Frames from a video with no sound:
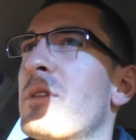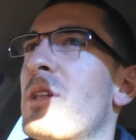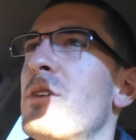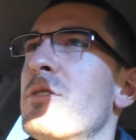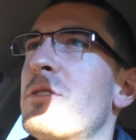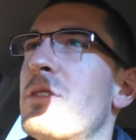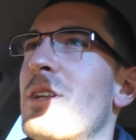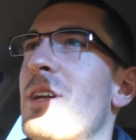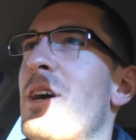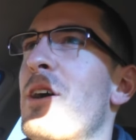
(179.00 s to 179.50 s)

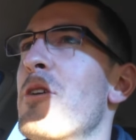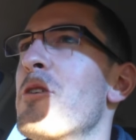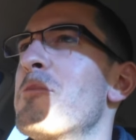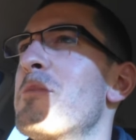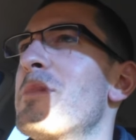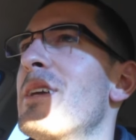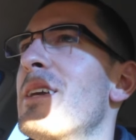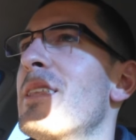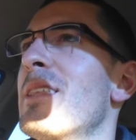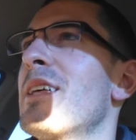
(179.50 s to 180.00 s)
closer to
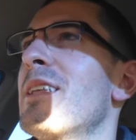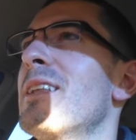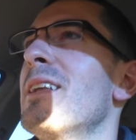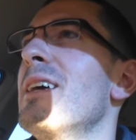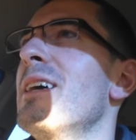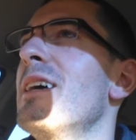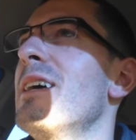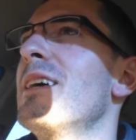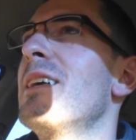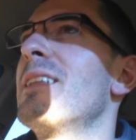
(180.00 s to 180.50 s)
home here, that
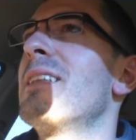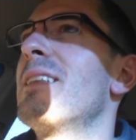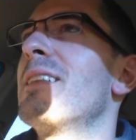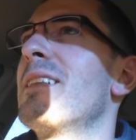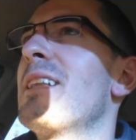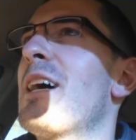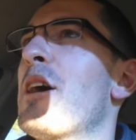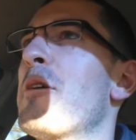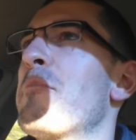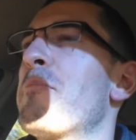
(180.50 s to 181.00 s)

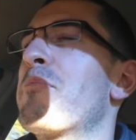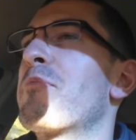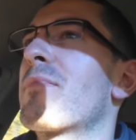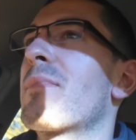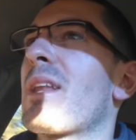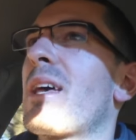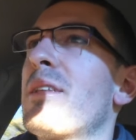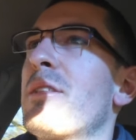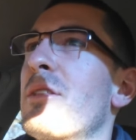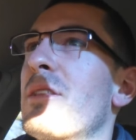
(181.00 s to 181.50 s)
um,
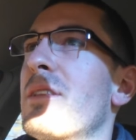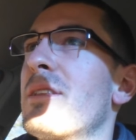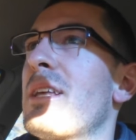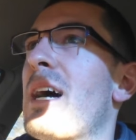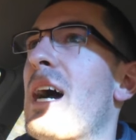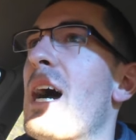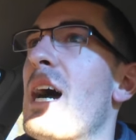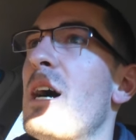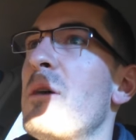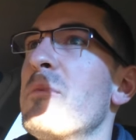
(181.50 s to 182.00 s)

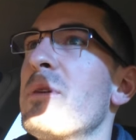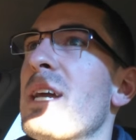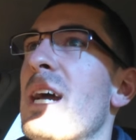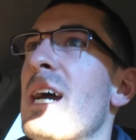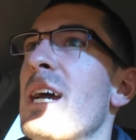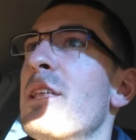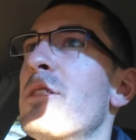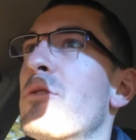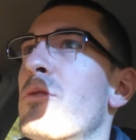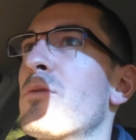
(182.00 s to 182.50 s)
the R B
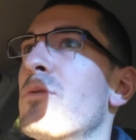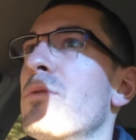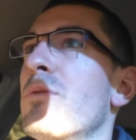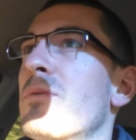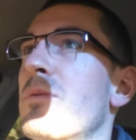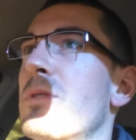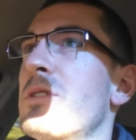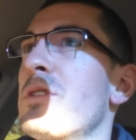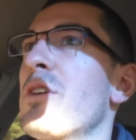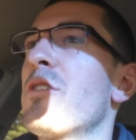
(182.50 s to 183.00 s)
A, the
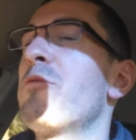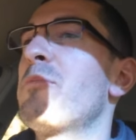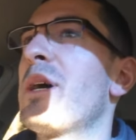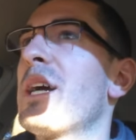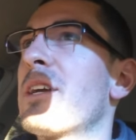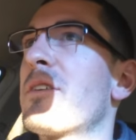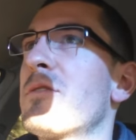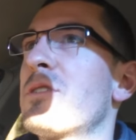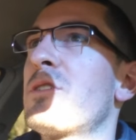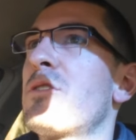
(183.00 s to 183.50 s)
Reserve
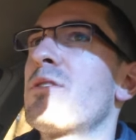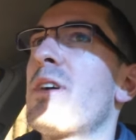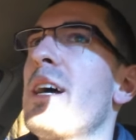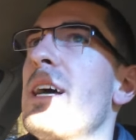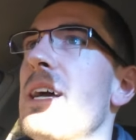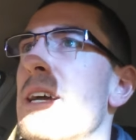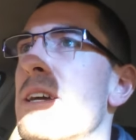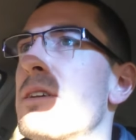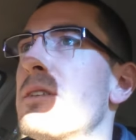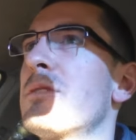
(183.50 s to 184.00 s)
Bank of
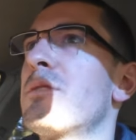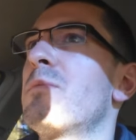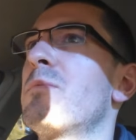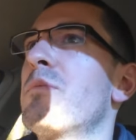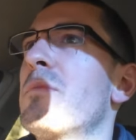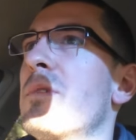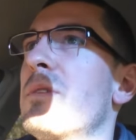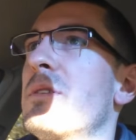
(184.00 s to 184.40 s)
Australia, is